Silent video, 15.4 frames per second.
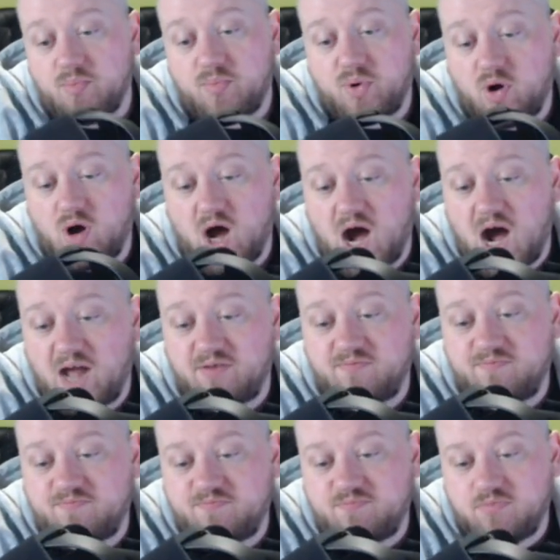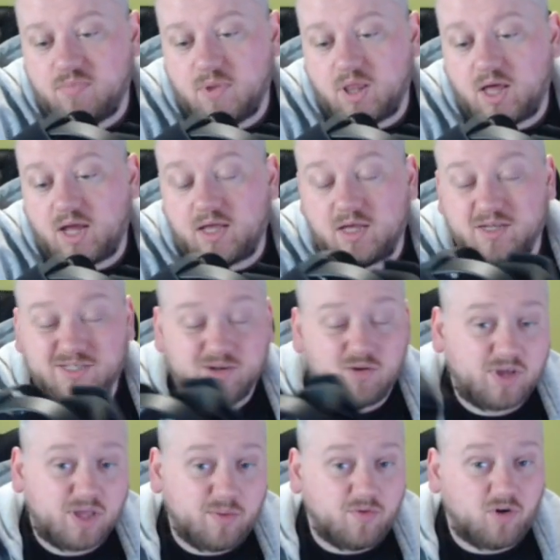but
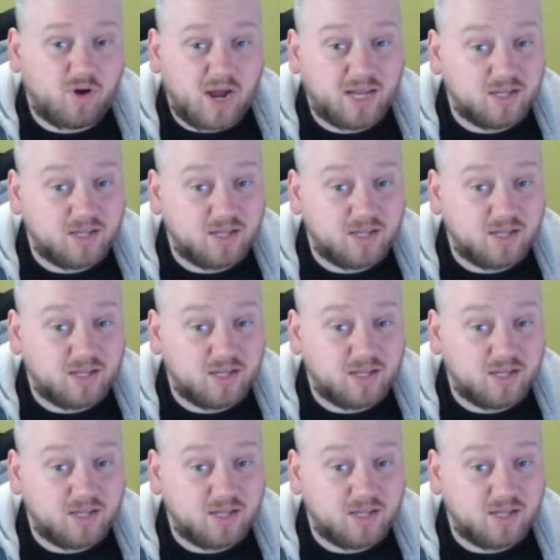don't get me wrong,